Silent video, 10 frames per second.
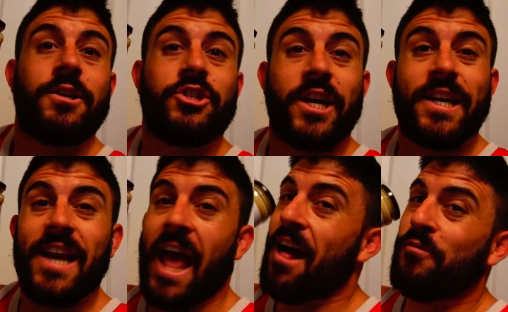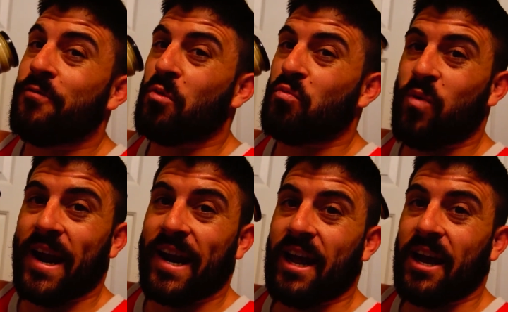Chicken
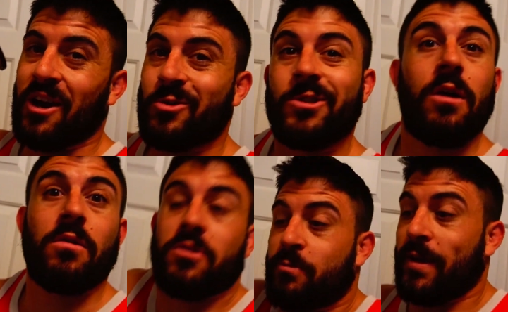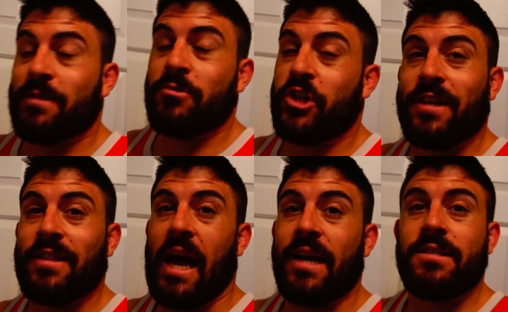Alfredo. So just make some chicken
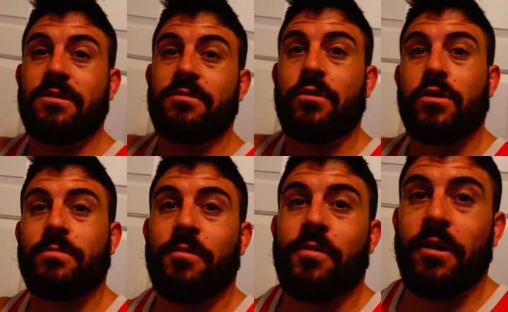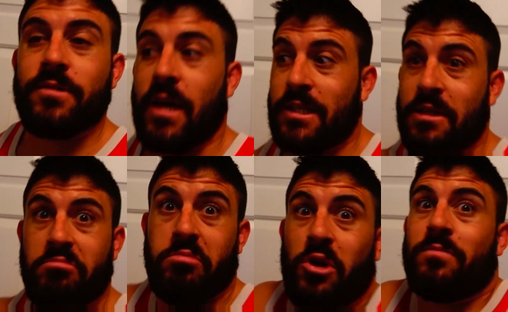thighs, throw some Alfredo sauce,
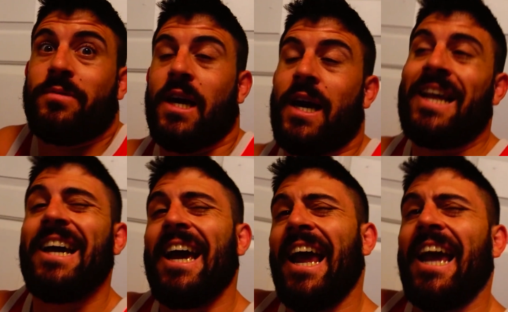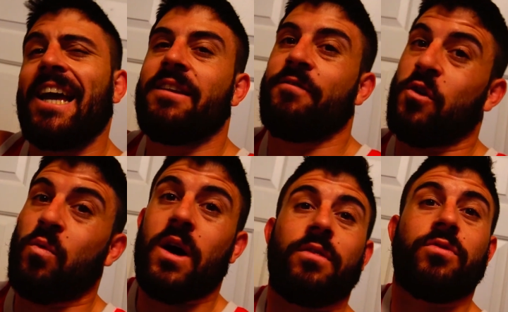boom, done. And if you
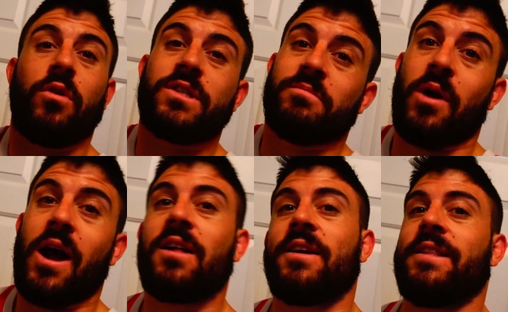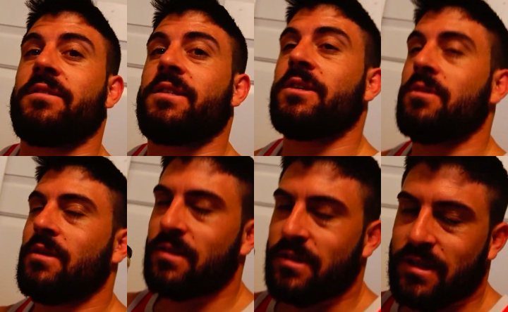want, throw some broccoli in there too.
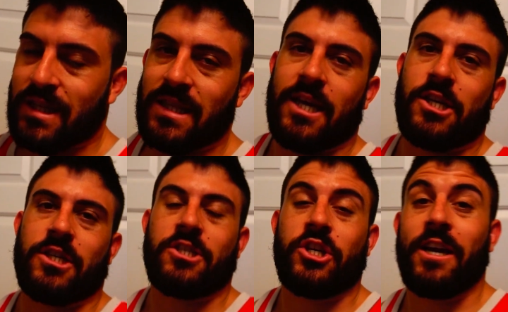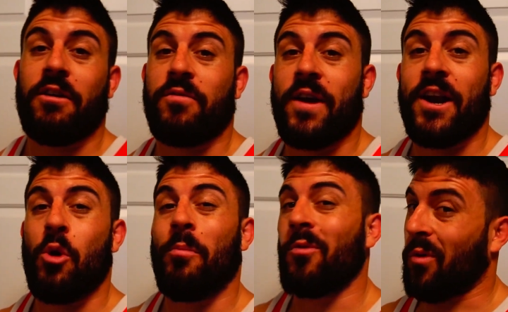It's delicious. Chicken
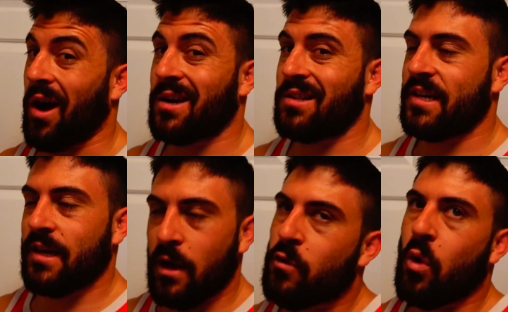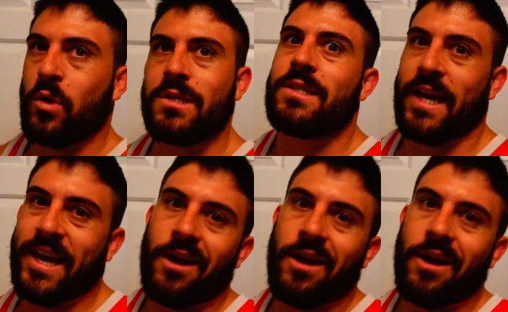Alfredo, broccoli. Of course, take